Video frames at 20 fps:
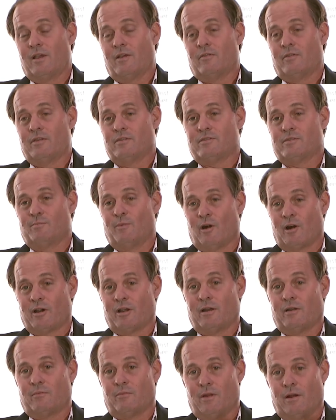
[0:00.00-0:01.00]
this
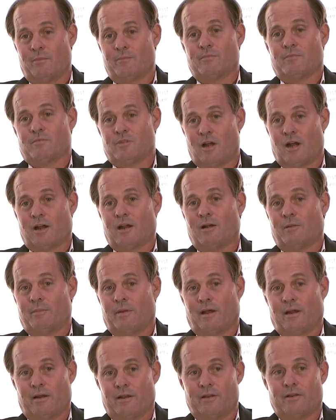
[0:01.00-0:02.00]
market that I'm talking
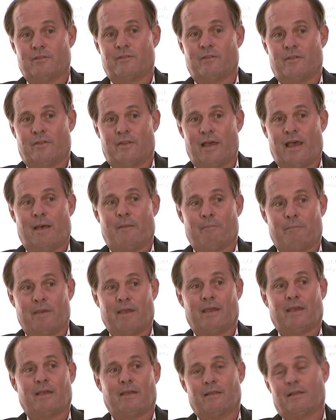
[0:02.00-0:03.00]
about, it isn't that
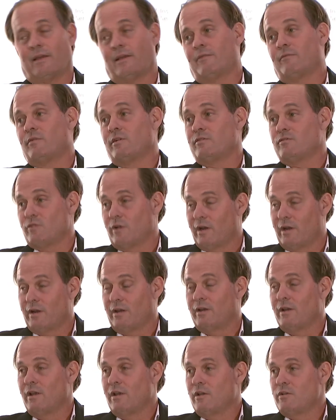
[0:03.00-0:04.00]
big. Like if we
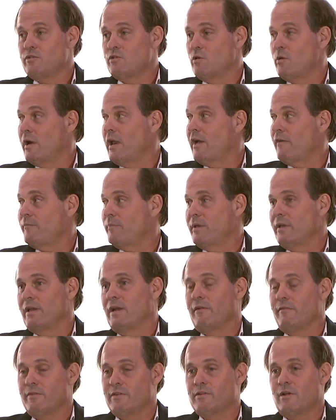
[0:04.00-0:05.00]
traded $2.5 billion
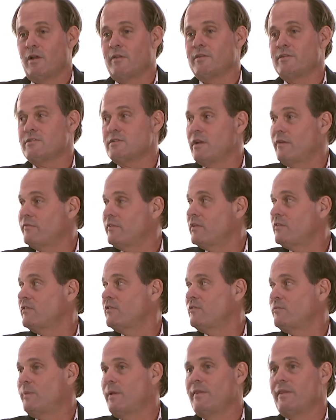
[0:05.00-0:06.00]
of it, all this stuff
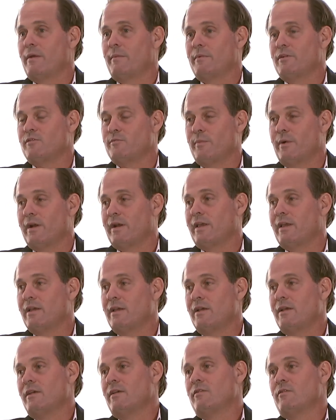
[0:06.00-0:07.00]
doesn't spend that much money.
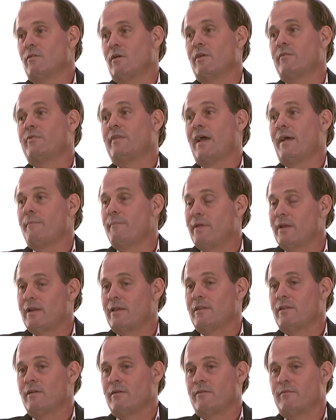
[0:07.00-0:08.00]
There aren't that many
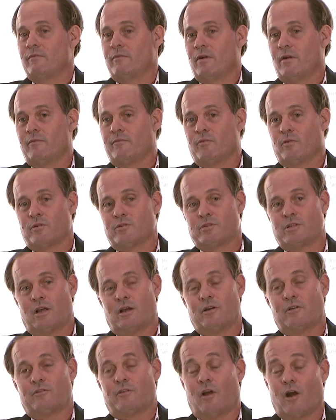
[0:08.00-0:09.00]
of the for
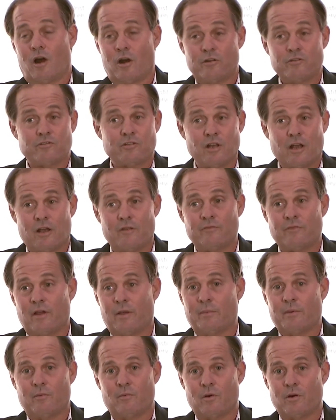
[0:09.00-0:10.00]
sellers. Our stuff,
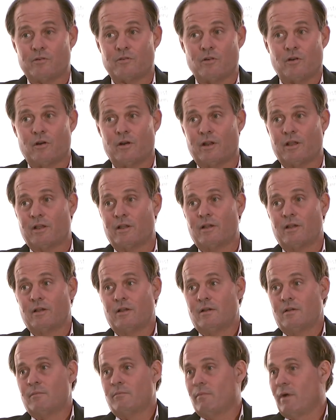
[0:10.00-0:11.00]
we're turning
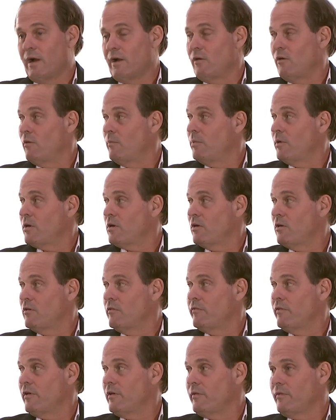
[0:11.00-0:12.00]
my whole book
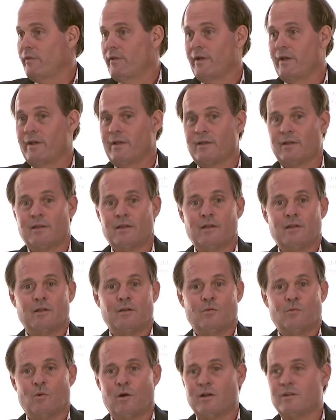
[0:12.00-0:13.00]
over like
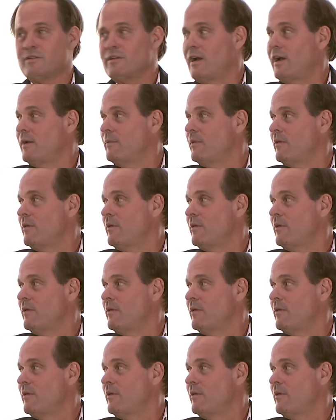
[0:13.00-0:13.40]
1 time